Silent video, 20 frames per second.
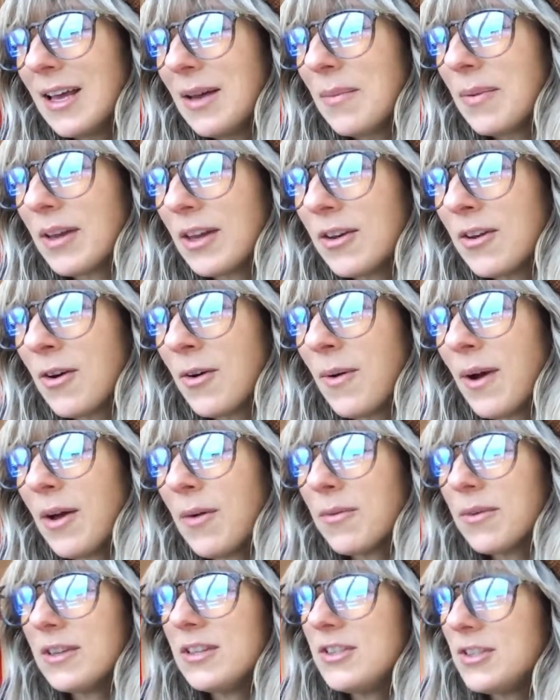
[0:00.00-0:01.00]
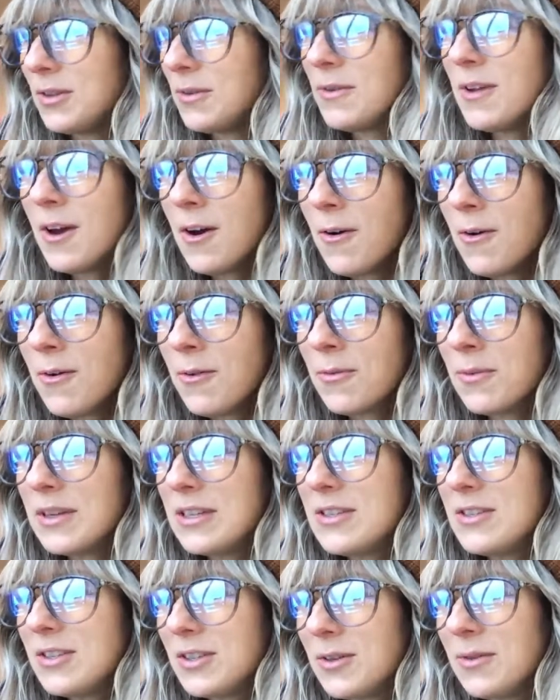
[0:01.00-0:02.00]
But you know what? We do
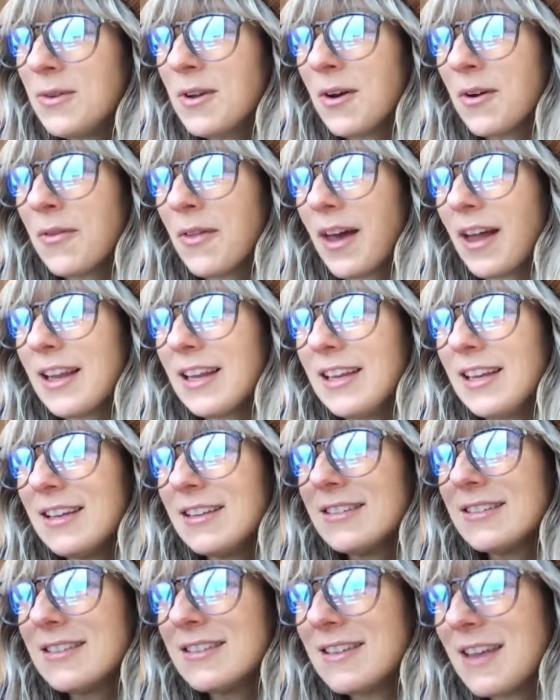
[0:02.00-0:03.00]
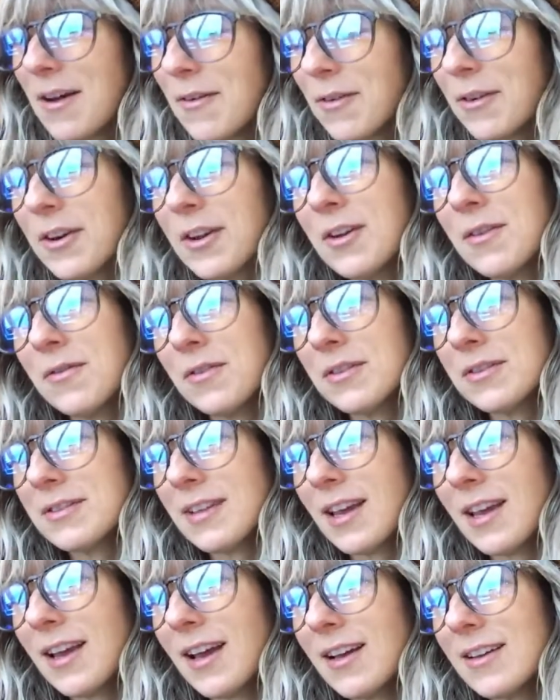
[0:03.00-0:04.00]
know that he is never going to
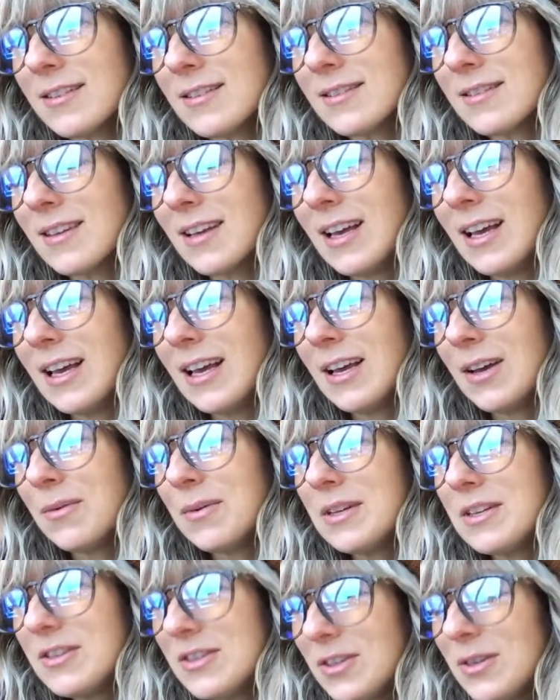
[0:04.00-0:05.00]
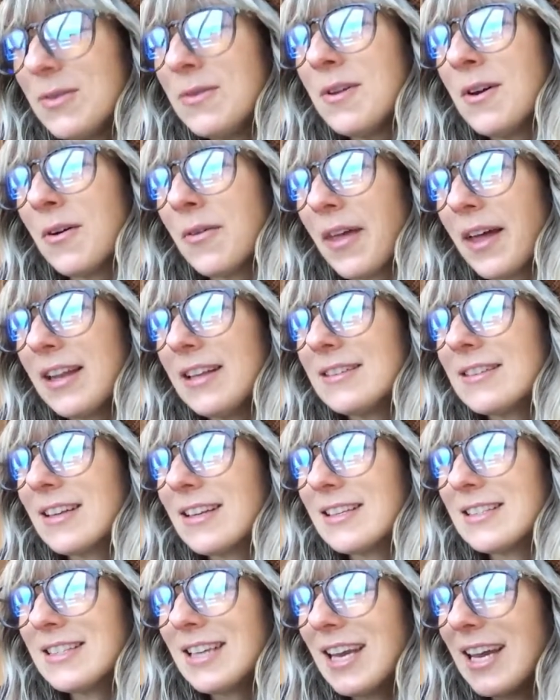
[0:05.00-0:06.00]
forsake us. We do know that he's
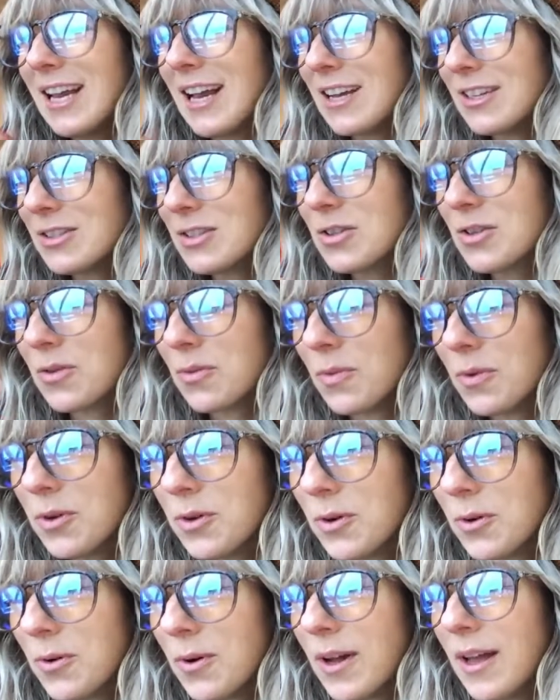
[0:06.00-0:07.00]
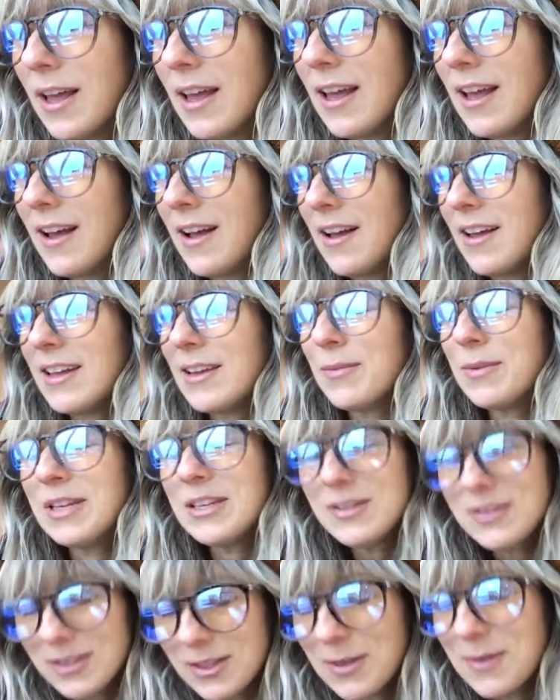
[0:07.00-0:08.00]
going to take us through. We
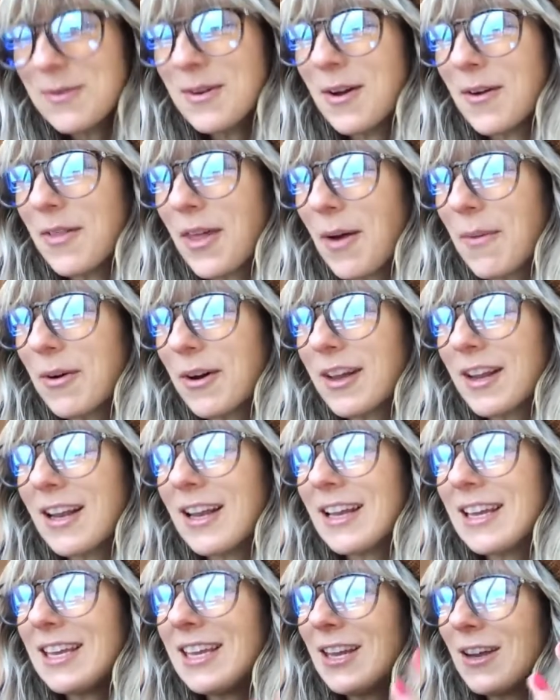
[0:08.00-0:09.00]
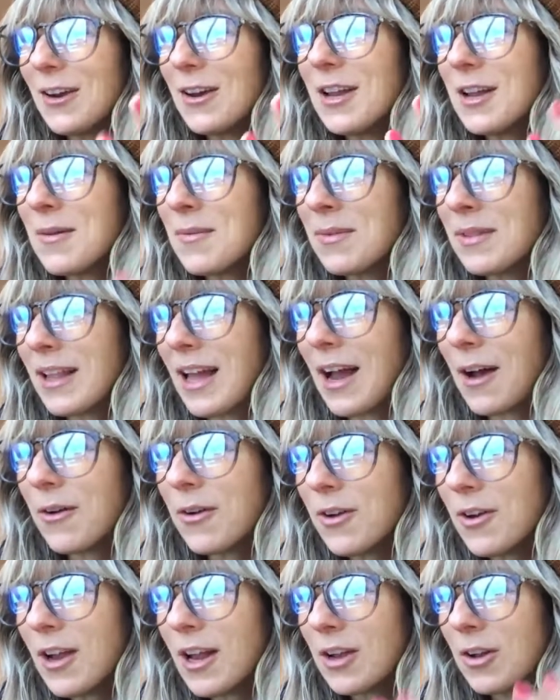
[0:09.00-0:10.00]
do know that we're going to hear him
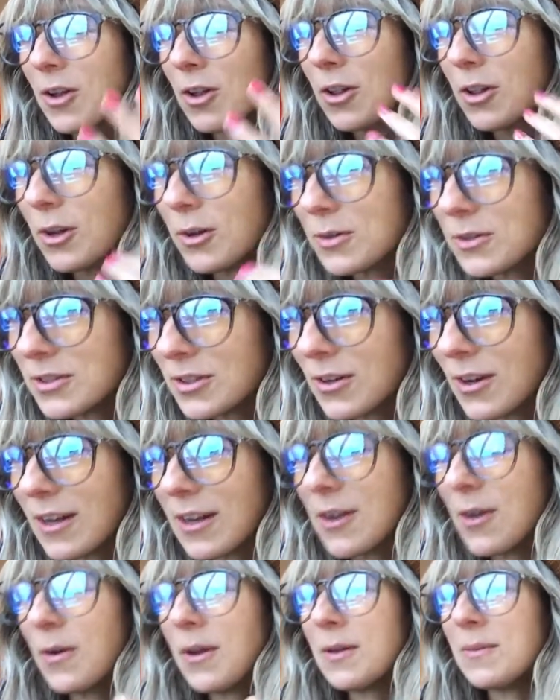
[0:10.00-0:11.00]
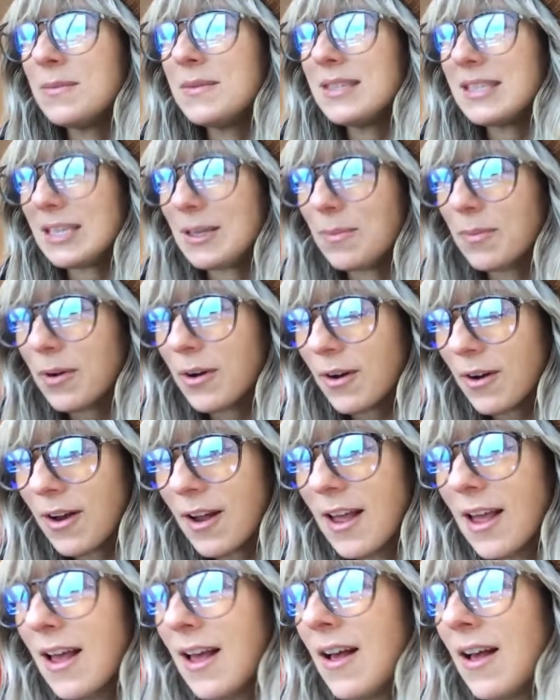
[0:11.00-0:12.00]
louder and closer and know him deeper
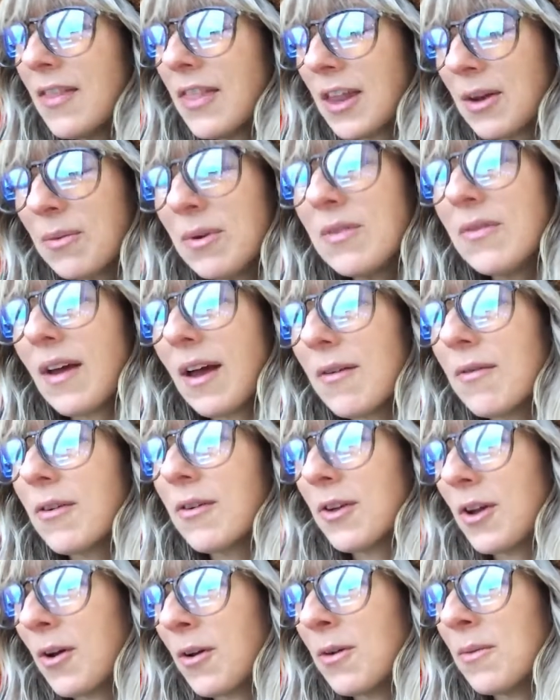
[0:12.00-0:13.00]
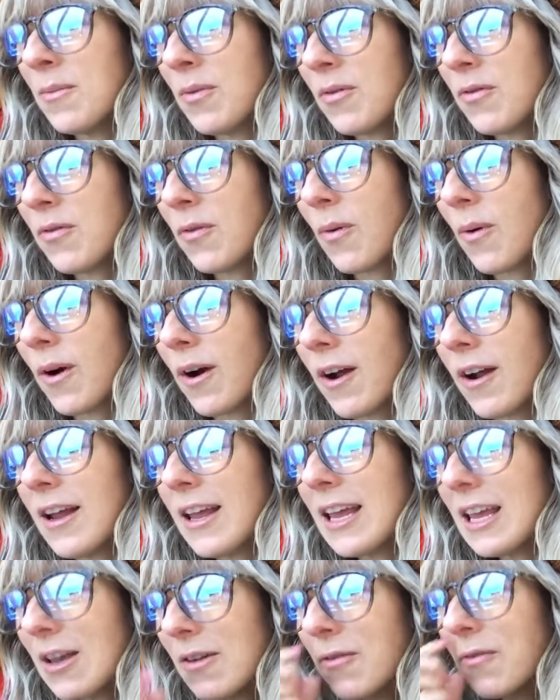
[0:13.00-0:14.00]
than we've ever known him before
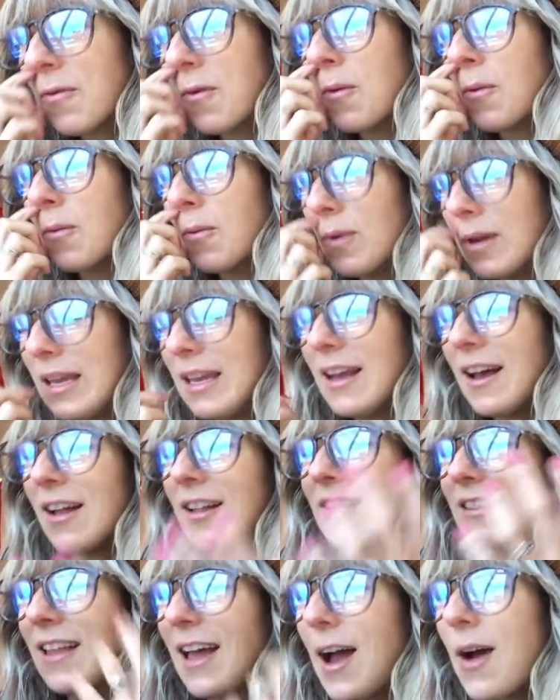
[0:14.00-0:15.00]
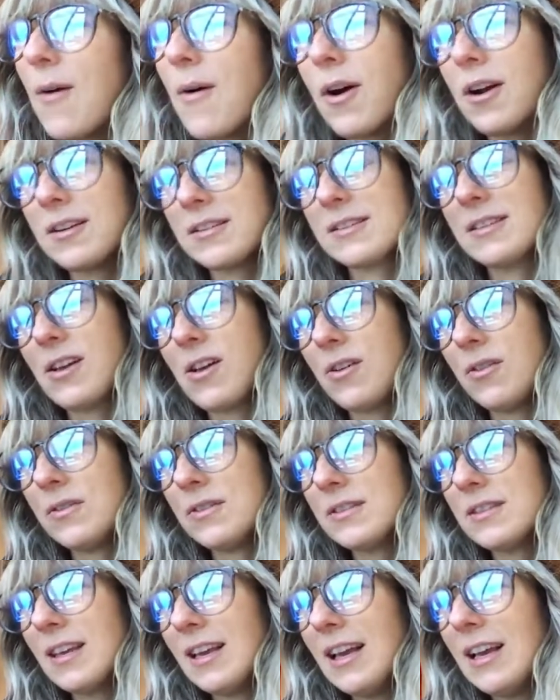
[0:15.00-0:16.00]
if we allow
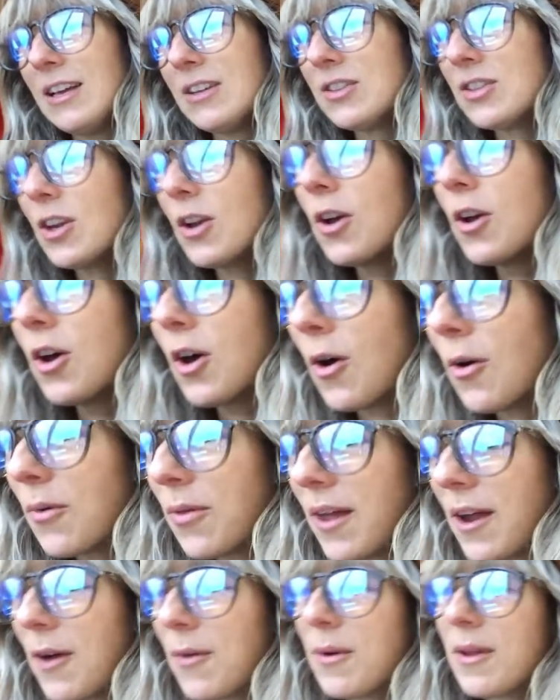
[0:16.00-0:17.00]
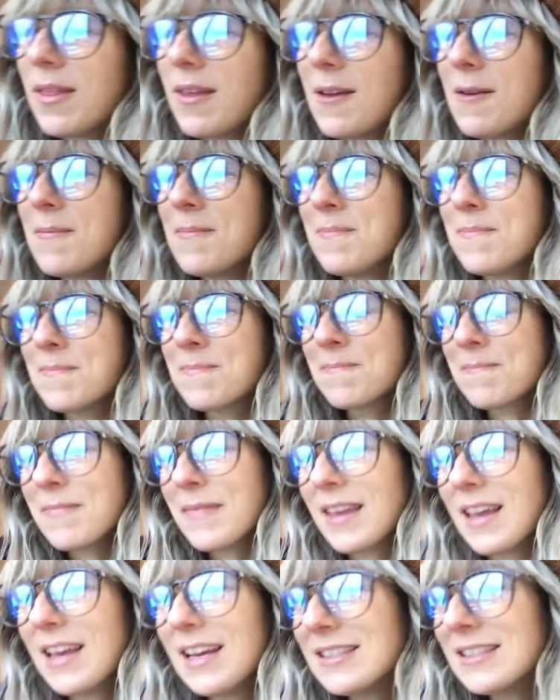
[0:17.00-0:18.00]
ourselves to go there with him.
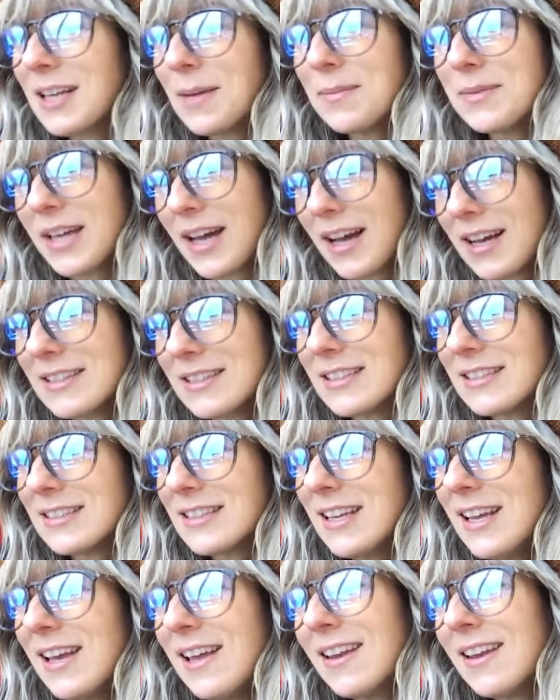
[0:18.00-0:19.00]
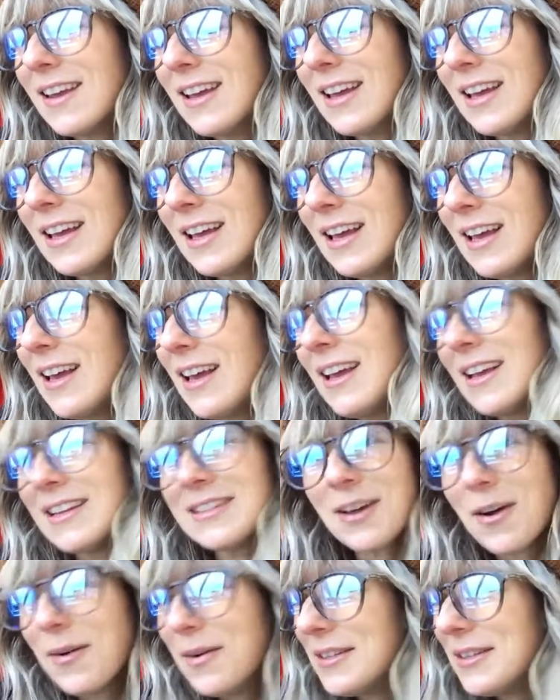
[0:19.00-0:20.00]
It's up to us, isn't it?
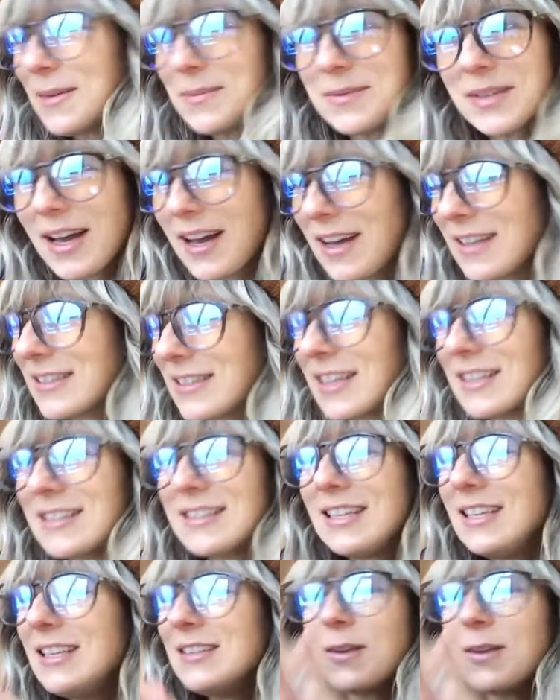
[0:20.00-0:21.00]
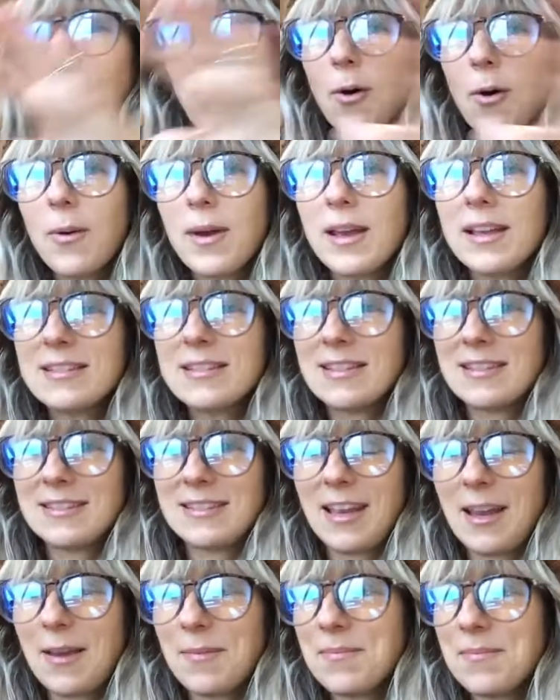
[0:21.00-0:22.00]
It's always up to us because he's always the
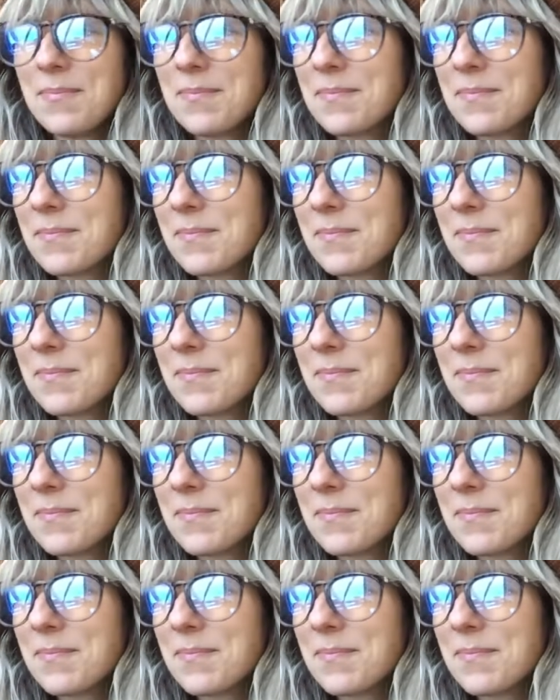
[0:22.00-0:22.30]
same.